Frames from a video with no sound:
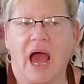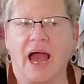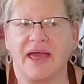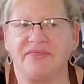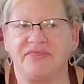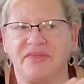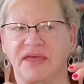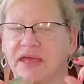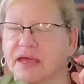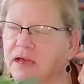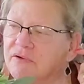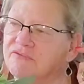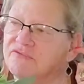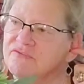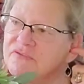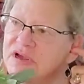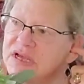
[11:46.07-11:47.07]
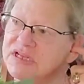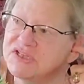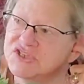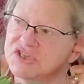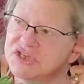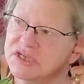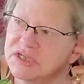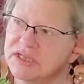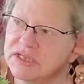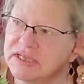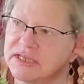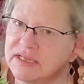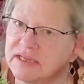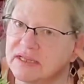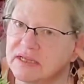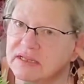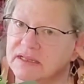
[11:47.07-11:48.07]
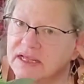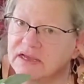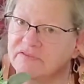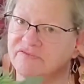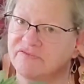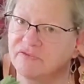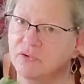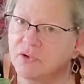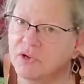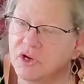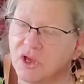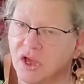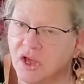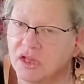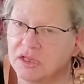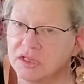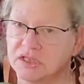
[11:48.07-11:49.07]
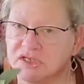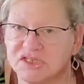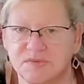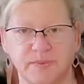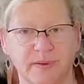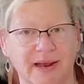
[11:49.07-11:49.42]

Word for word: I think originally they're like $4,